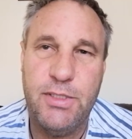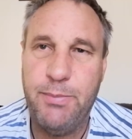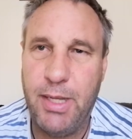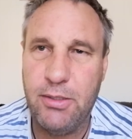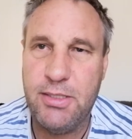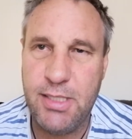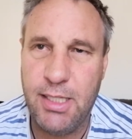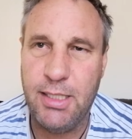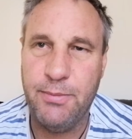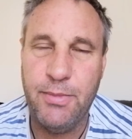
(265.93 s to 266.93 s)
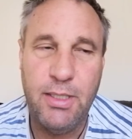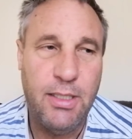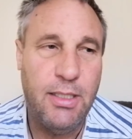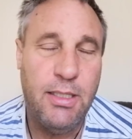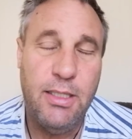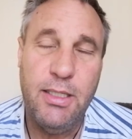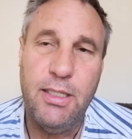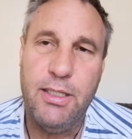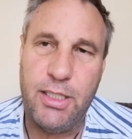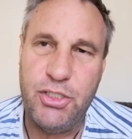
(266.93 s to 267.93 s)
It's about time
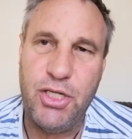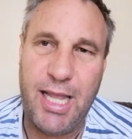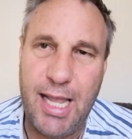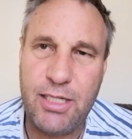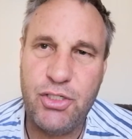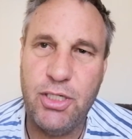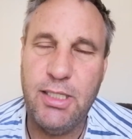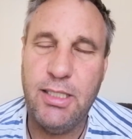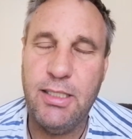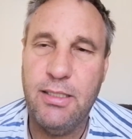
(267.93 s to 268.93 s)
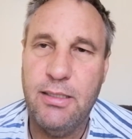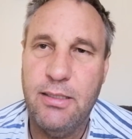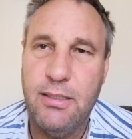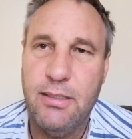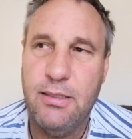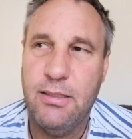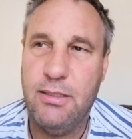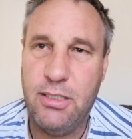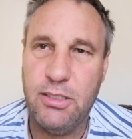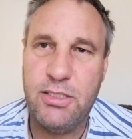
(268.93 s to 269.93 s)
that she actually
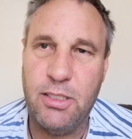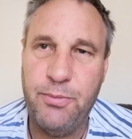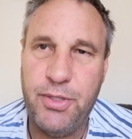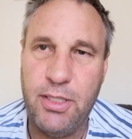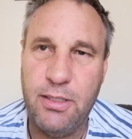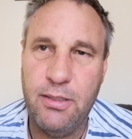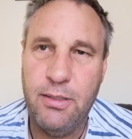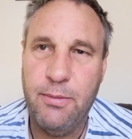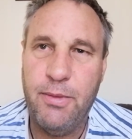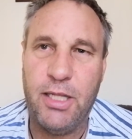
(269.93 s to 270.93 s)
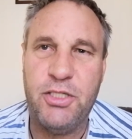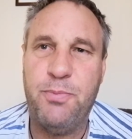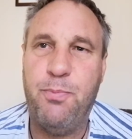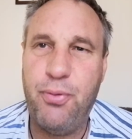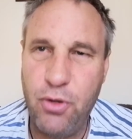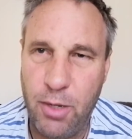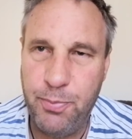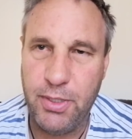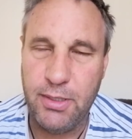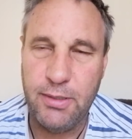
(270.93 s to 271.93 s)
does something that's
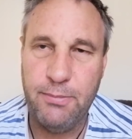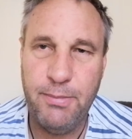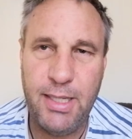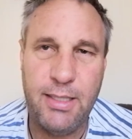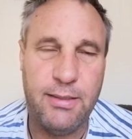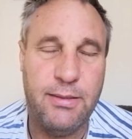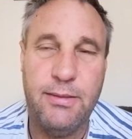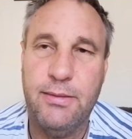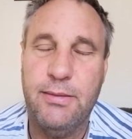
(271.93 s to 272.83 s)
proper, man.